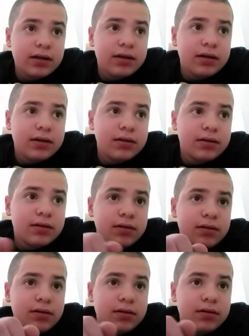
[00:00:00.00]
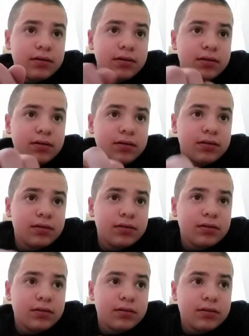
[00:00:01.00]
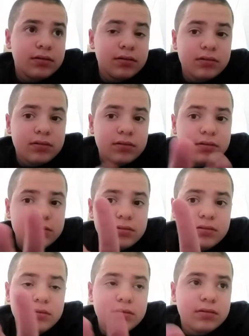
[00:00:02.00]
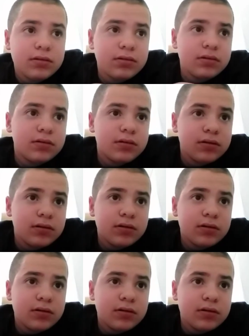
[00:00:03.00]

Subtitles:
Nobody speaks.